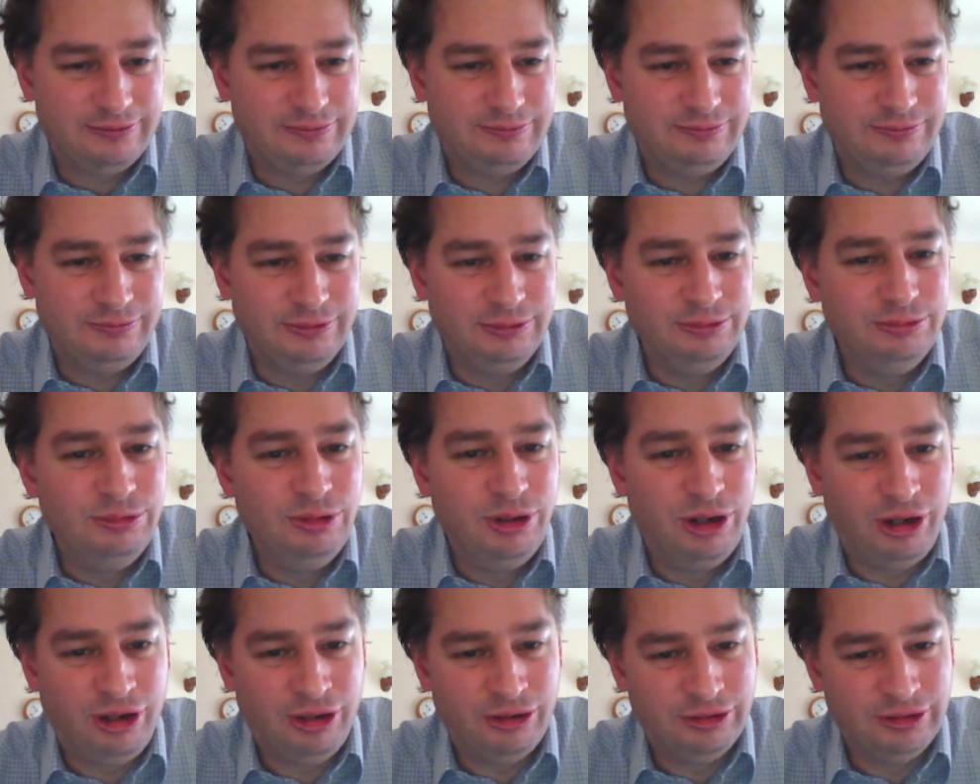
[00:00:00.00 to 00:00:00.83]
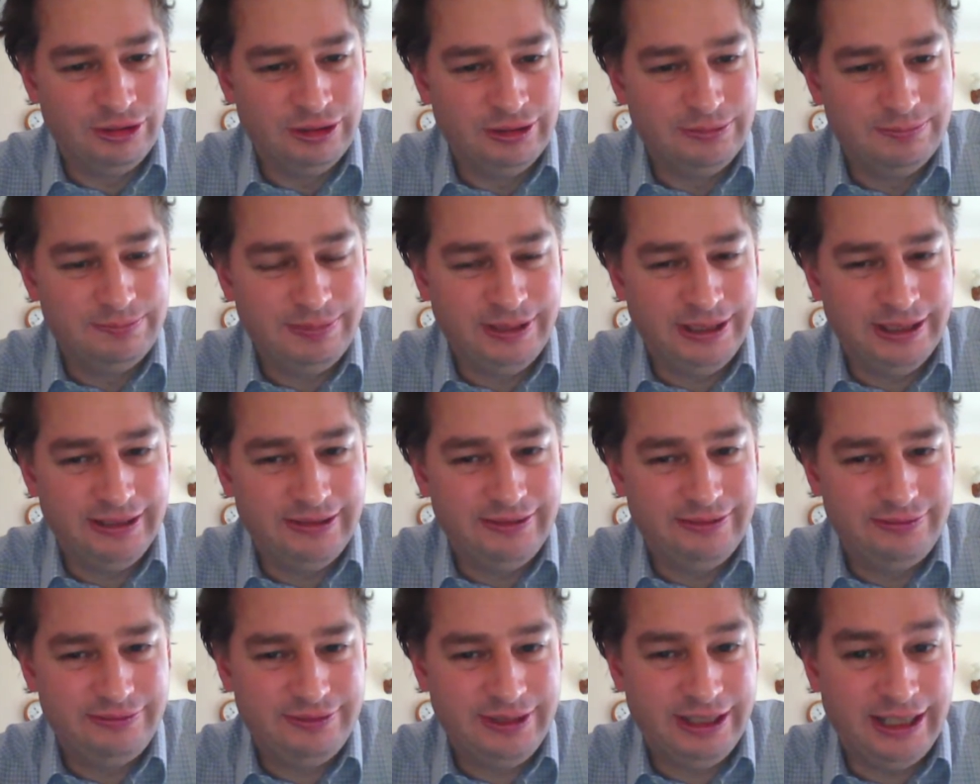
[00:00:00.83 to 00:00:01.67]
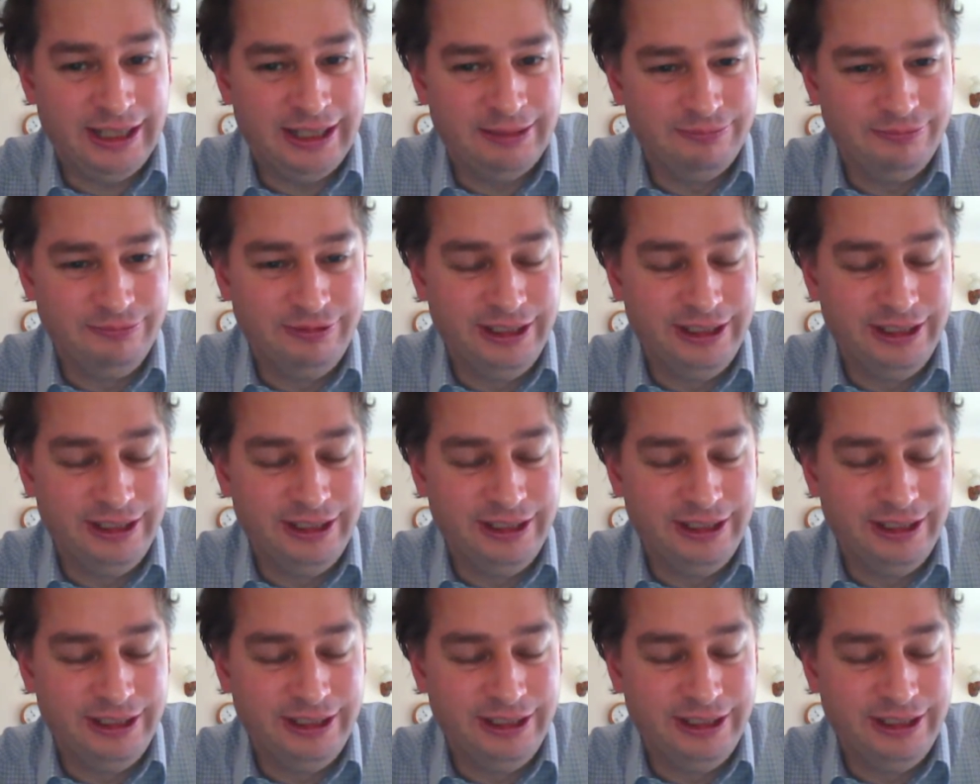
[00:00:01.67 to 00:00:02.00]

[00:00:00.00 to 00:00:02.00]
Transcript: were wrong, but um, mm.